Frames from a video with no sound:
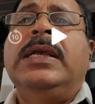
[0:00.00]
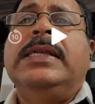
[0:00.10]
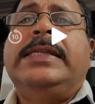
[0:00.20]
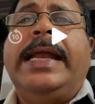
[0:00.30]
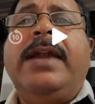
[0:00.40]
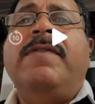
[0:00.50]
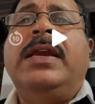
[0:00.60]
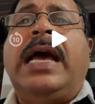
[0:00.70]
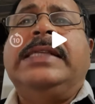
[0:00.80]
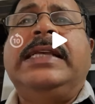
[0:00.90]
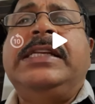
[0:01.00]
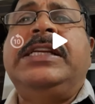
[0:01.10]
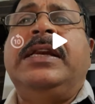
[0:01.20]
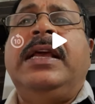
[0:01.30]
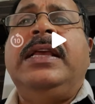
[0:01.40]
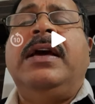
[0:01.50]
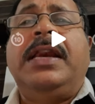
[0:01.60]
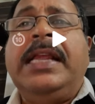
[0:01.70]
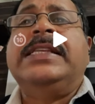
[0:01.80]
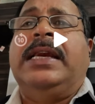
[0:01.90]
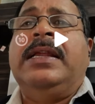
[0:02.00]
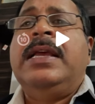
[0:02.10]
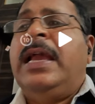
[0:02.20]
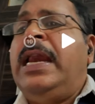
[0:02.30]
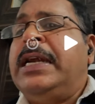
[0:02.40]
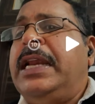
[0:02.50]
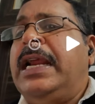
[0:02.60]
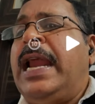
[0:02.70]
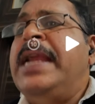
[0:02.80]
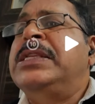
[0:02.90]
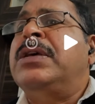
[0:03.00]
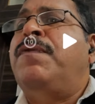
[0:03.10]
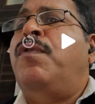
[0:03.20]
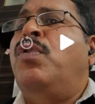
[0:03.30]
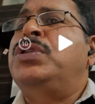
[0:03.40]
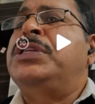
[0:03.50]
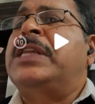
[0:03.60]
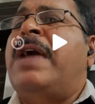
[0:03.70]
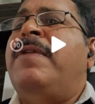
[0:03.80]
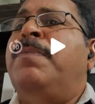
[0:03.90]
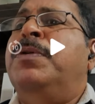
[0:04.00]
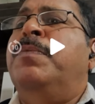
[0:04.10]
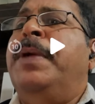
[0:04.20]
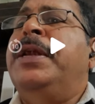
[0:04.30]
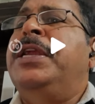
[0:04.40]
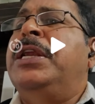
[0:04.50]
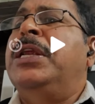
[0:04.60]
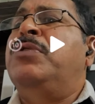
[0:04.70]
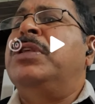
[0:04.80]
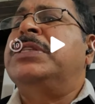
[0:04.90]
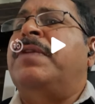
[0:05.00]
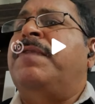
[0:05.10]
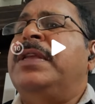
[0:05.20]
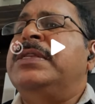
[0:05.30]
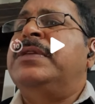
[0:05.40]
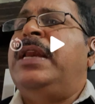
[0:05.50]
Second one, assertion, reason. Electric lines of force travel perpendicular to the surface.